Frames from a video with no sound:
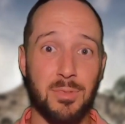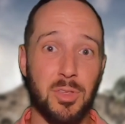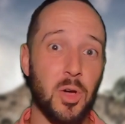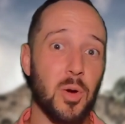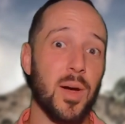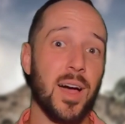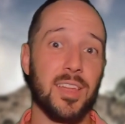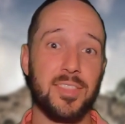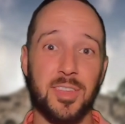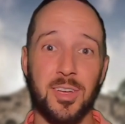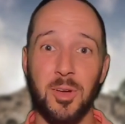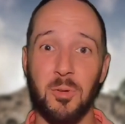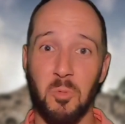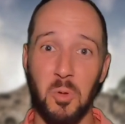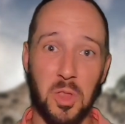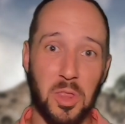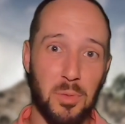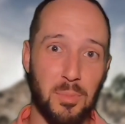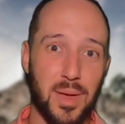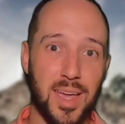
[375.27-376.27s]
go out there and
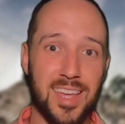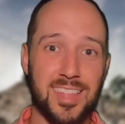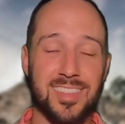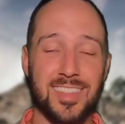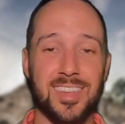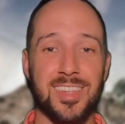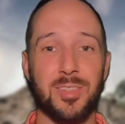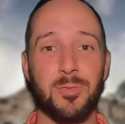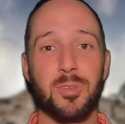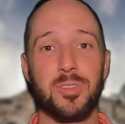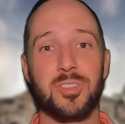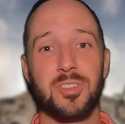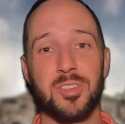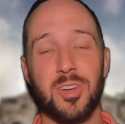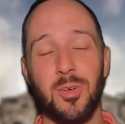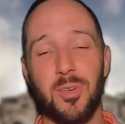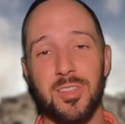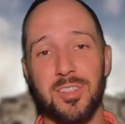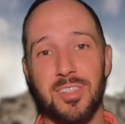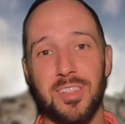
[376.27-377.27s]
run the bases, which is
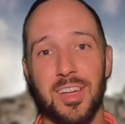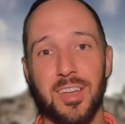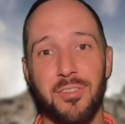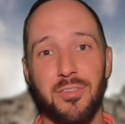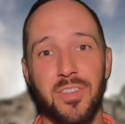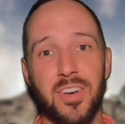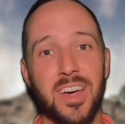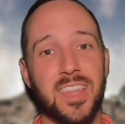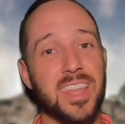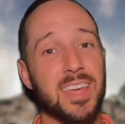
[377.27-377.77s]
always a lot of fun.